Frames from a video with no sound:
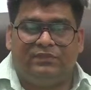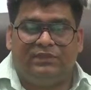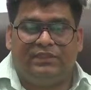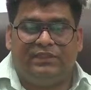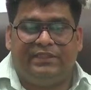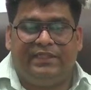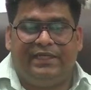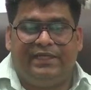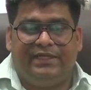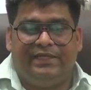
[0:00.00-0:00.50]

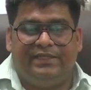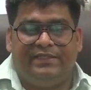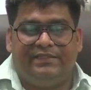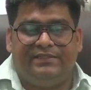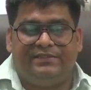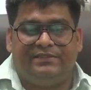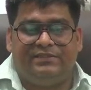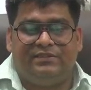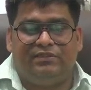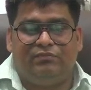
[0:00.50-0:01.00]
That
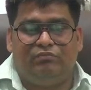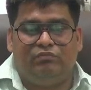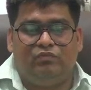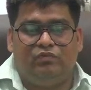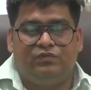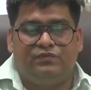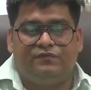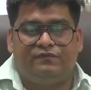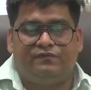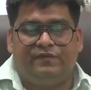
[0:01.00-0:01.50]
is the
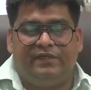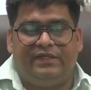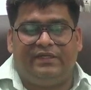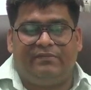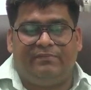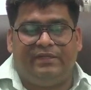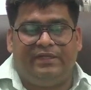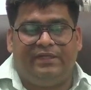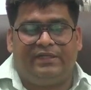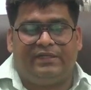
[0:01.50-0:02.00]
most
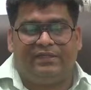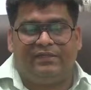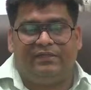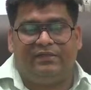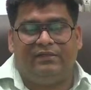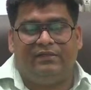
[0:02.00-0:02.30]
fundamental.